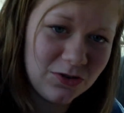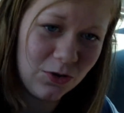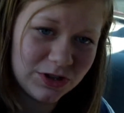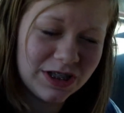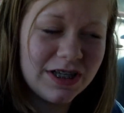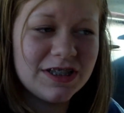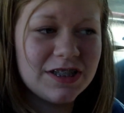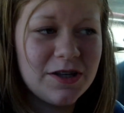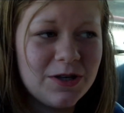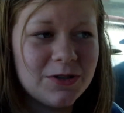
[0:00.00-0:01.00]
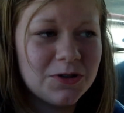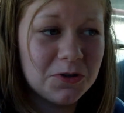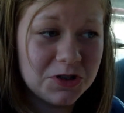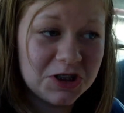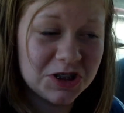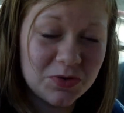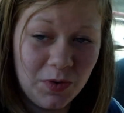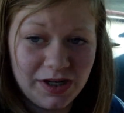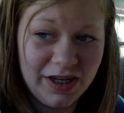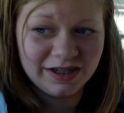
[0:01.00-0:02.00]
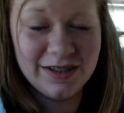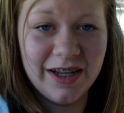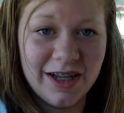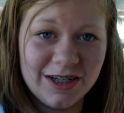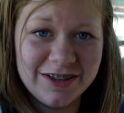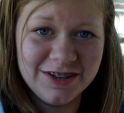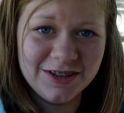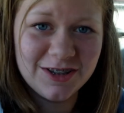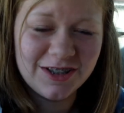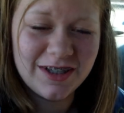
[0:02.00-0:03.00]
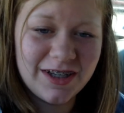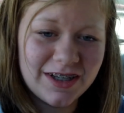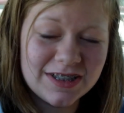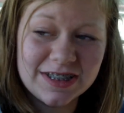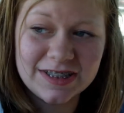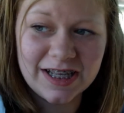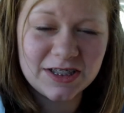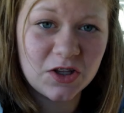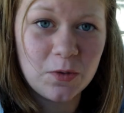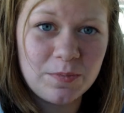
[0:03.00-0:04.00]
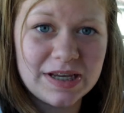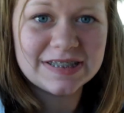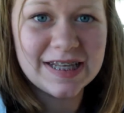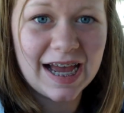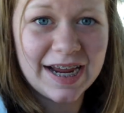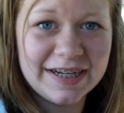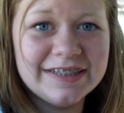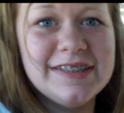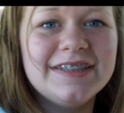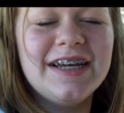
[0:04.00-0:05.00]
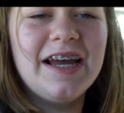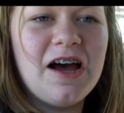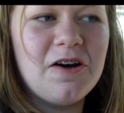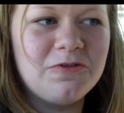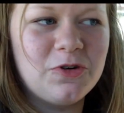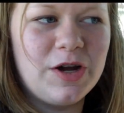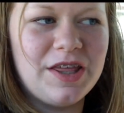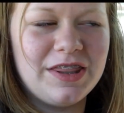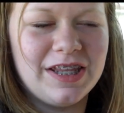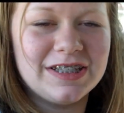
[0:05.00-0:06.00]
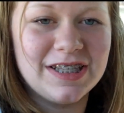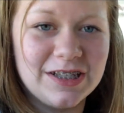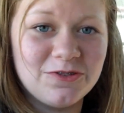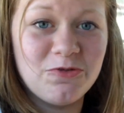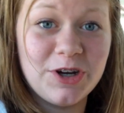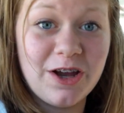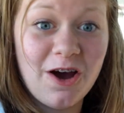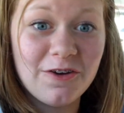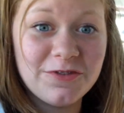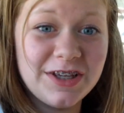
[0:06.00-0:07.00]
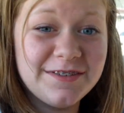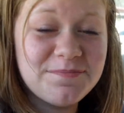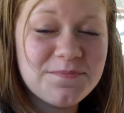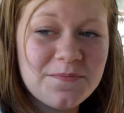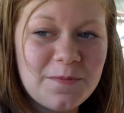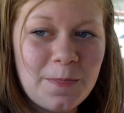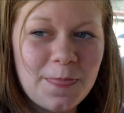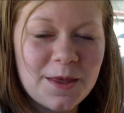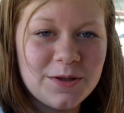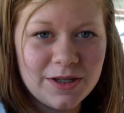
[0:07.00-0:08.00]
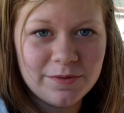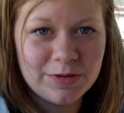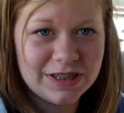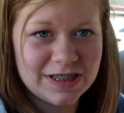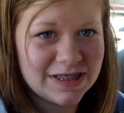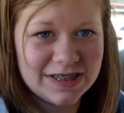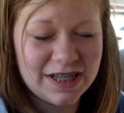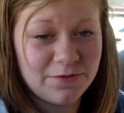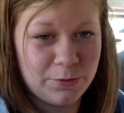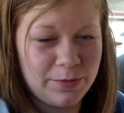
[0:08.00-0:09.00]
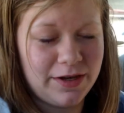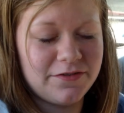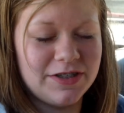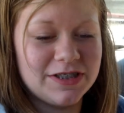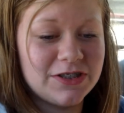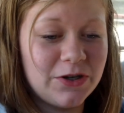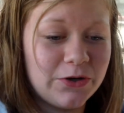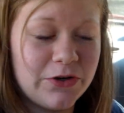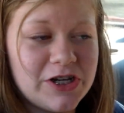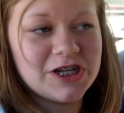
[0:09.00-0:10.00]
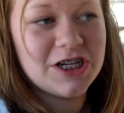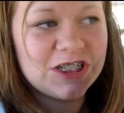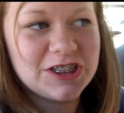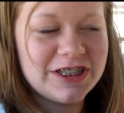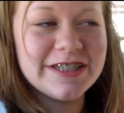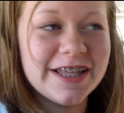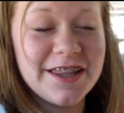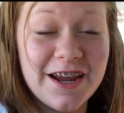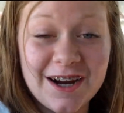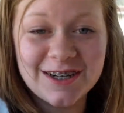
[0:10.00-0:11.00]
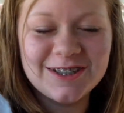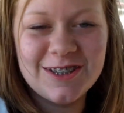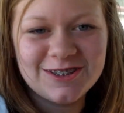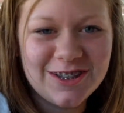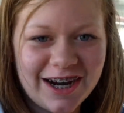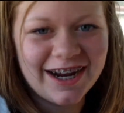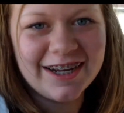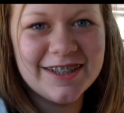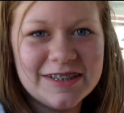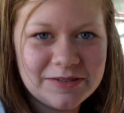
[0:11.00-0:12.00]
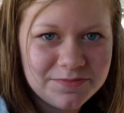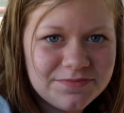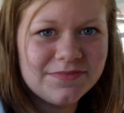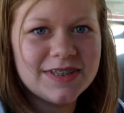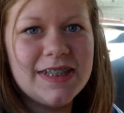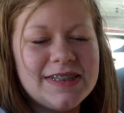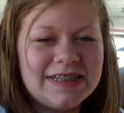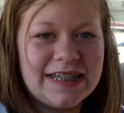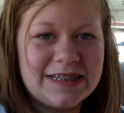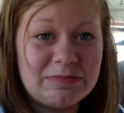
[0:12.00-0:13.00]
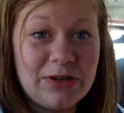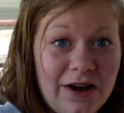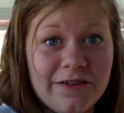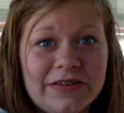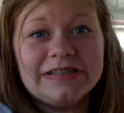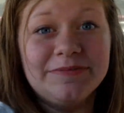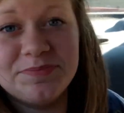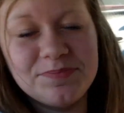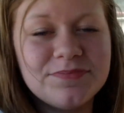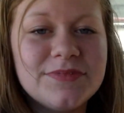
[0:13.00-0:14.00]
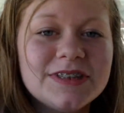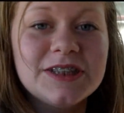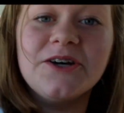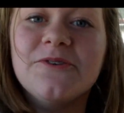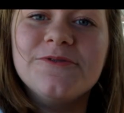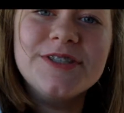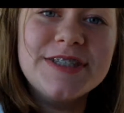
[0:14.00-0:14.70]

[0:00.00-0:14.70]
told us. So she just went in and, because it says on the big sign out front that says free coffee, but it doesn't say for breakfast. So she's in there trying to get some coffee. So we'll